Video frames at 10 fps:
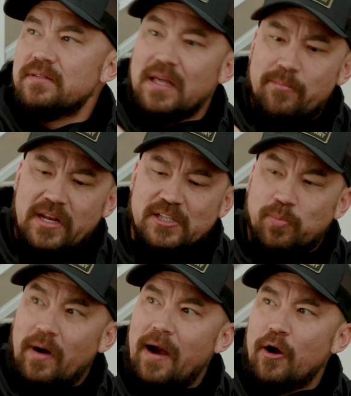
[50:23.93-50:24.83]
10 minutes
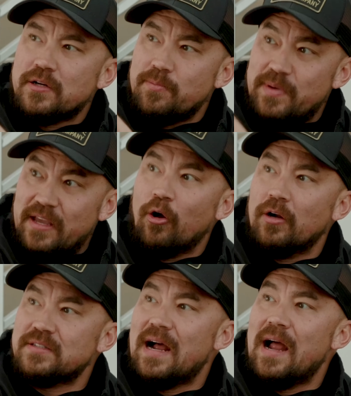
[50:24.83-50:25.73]
prior to being
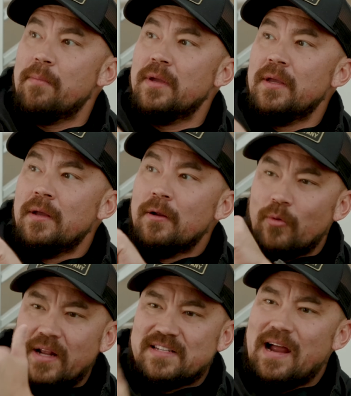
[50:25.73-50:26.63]
on time,
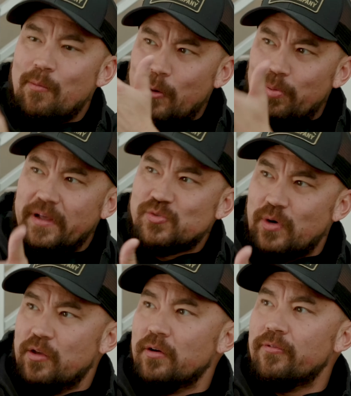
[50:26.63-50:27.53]
right place,
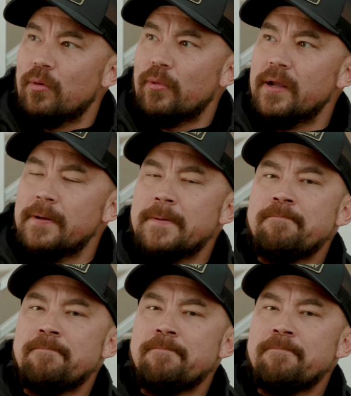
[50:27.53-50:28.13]
right uniform, right?